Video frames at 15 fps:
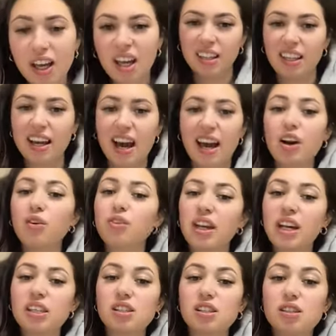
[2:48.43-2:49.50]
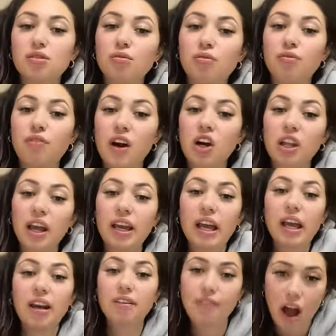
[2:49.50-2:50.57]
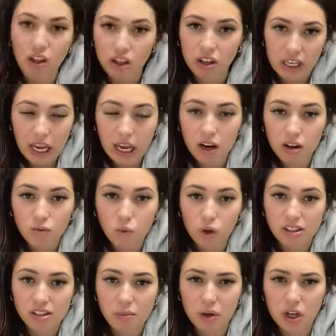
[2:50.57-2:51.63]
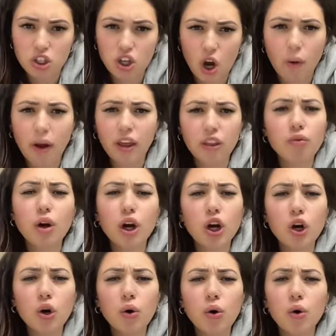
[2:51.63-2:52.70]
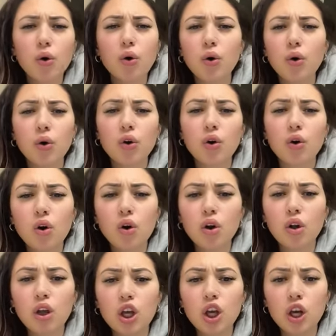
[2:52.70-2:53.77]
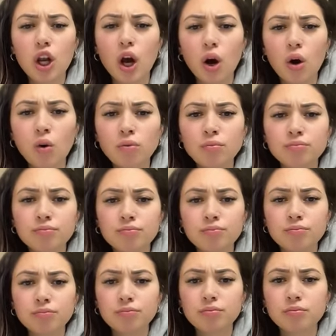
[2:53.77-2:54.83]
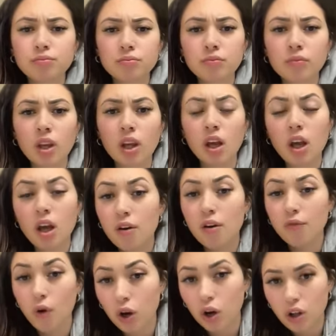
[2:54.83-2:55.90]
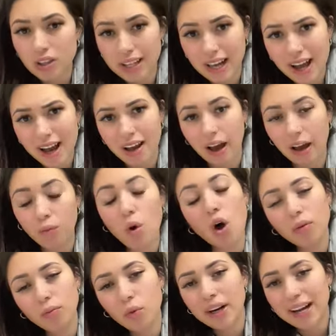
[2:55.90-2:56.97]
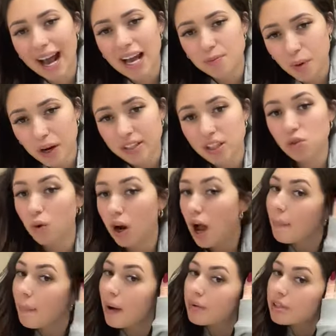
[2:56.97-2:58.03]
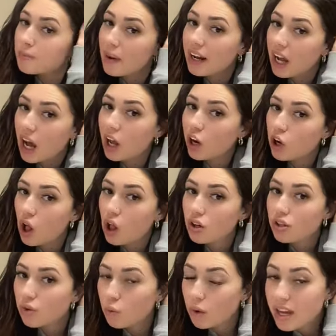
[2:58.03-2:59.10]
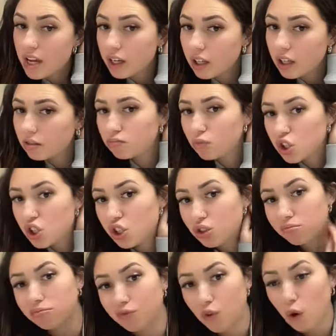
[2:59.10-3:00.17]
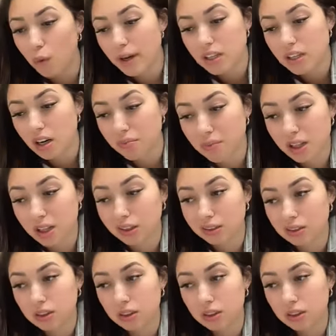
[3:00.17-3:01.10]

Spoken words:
Like, I don't think it's fair to like invalidate what somebody's going through, you know? $400, yeah. Well, when gas prices were up, I was spending $100 a week, which 4 weeks in a month, I